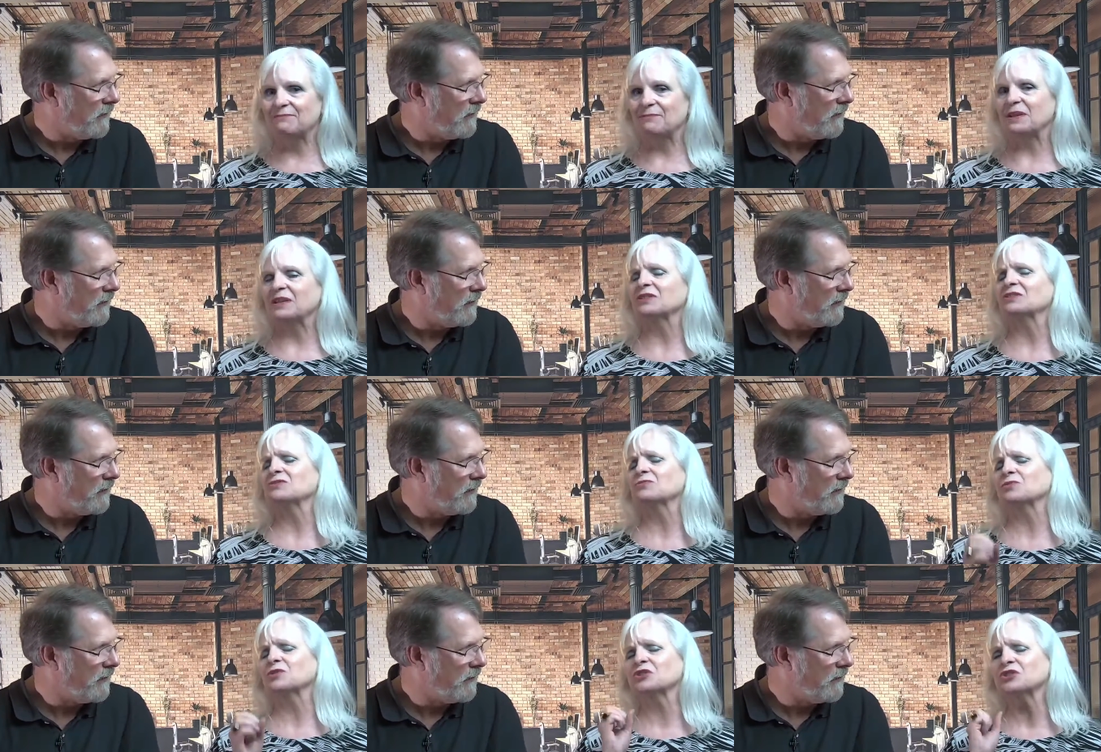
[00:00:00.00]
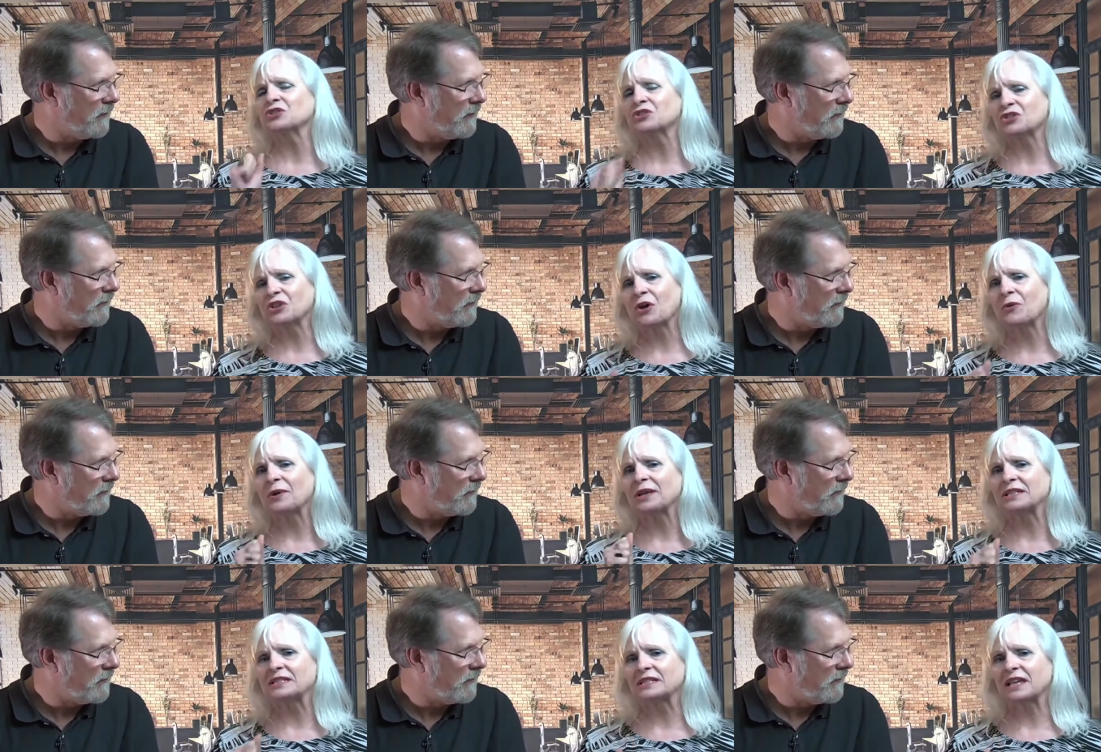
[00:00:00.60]
Speaker 1: because we're so
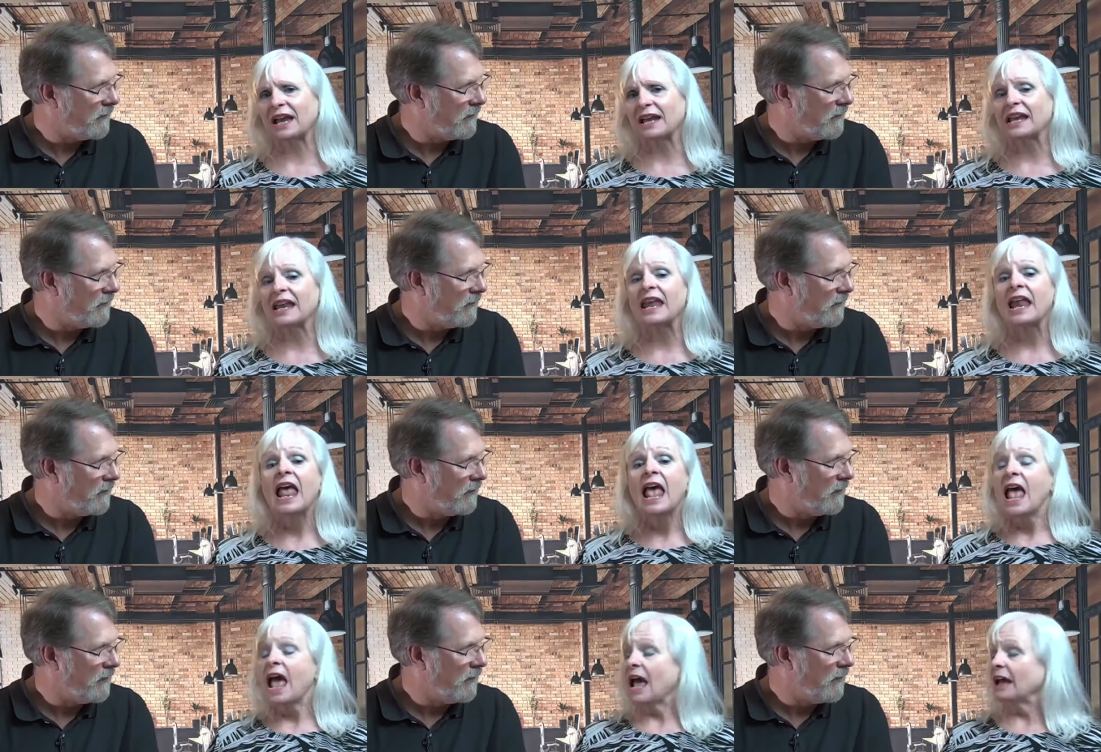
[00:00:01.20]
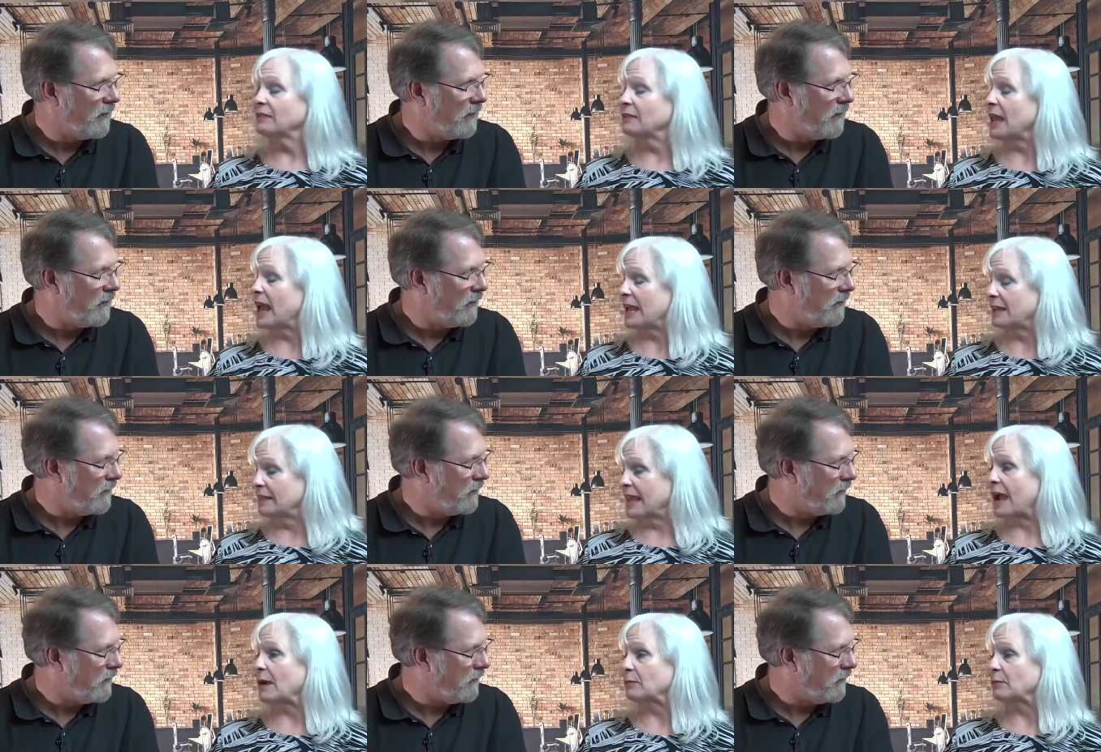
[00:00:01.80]
excited. And, and that